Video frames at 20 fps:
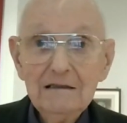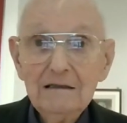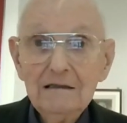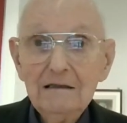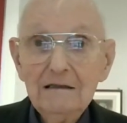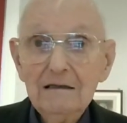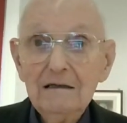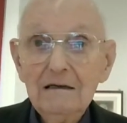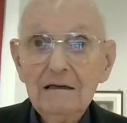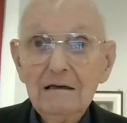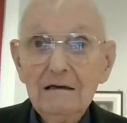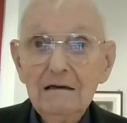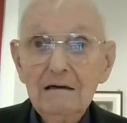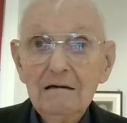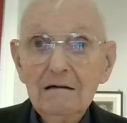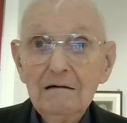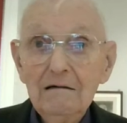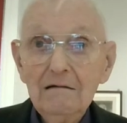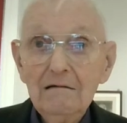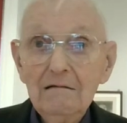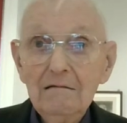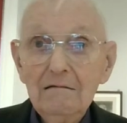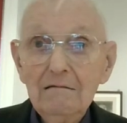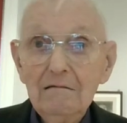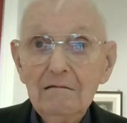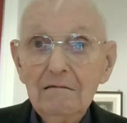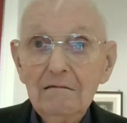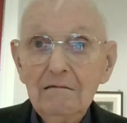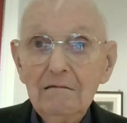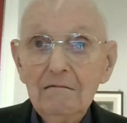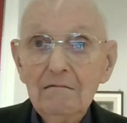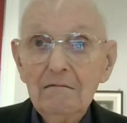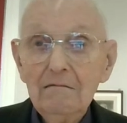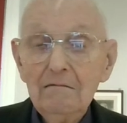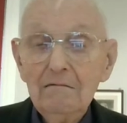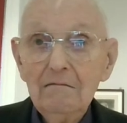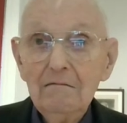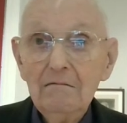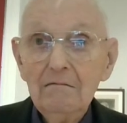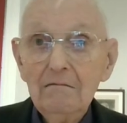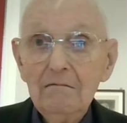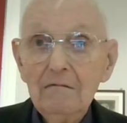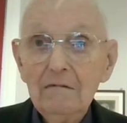Nobody speaks.